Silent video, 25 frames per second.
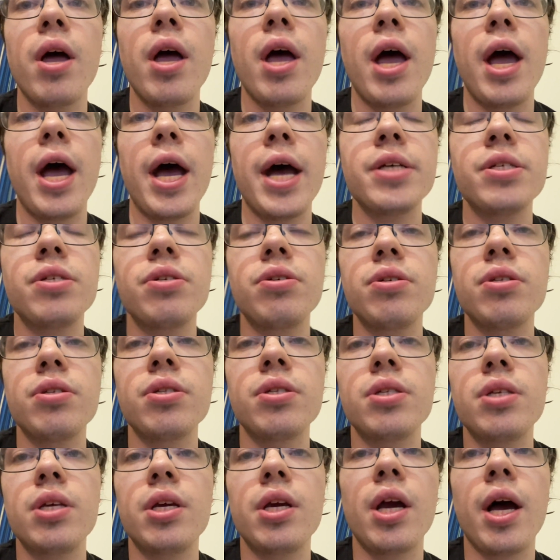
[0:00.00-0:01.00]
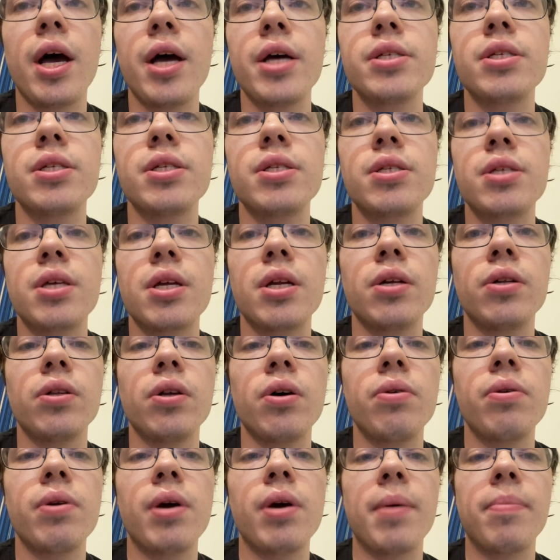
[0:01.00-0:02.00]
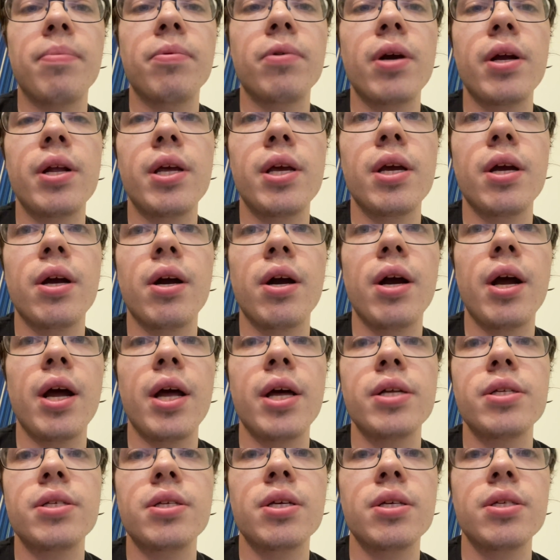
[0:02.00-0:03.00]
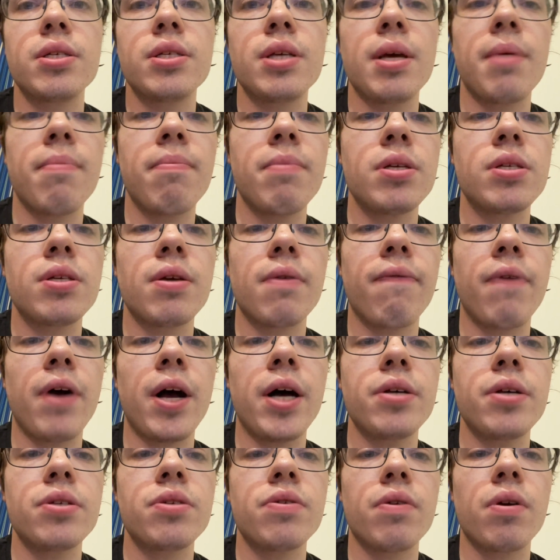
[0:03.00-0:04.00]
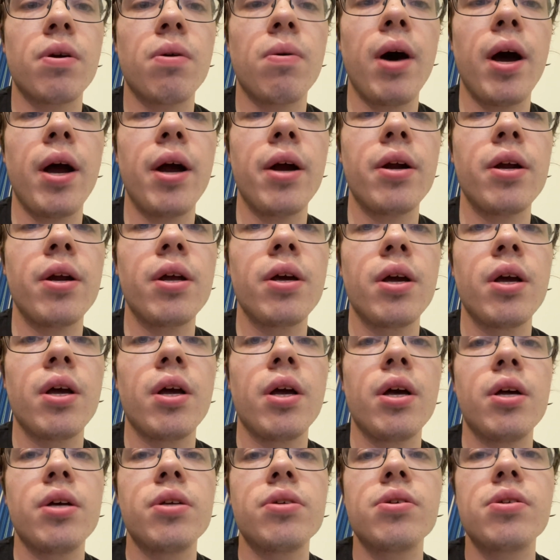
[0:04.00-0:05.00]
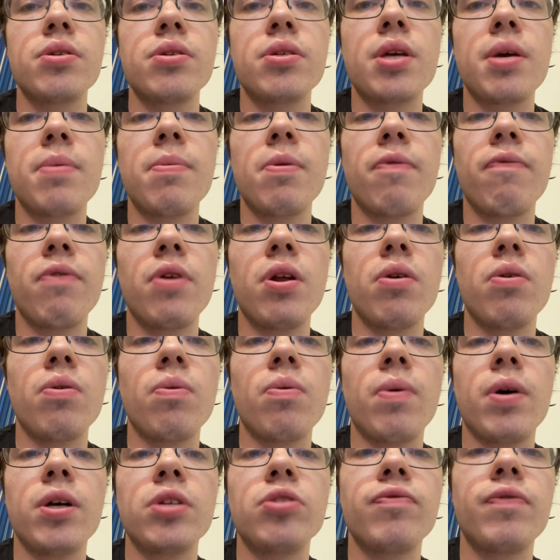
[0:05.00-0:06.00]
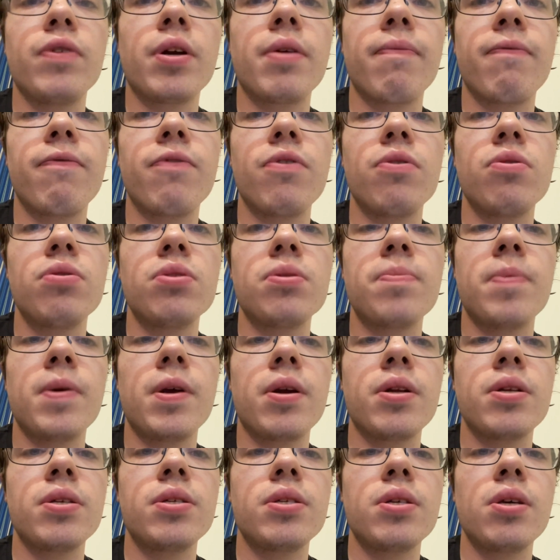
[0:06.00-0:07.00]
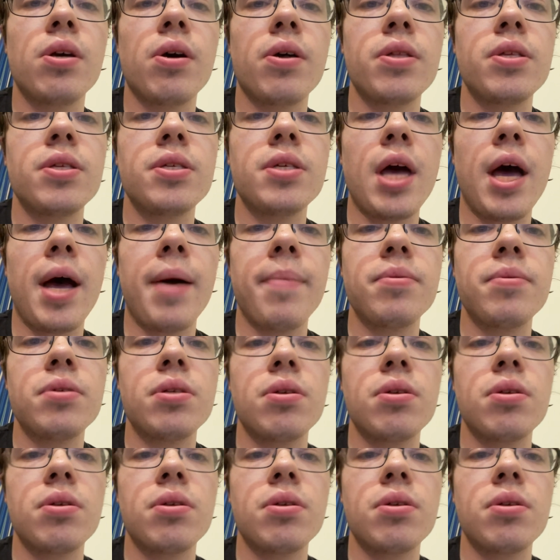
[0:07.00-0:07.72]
as you can see, guys, it's going to load up right here and it's going to say missing files are required. So there's going to be a video to watch if you're confused, but you're going to see all these apps. So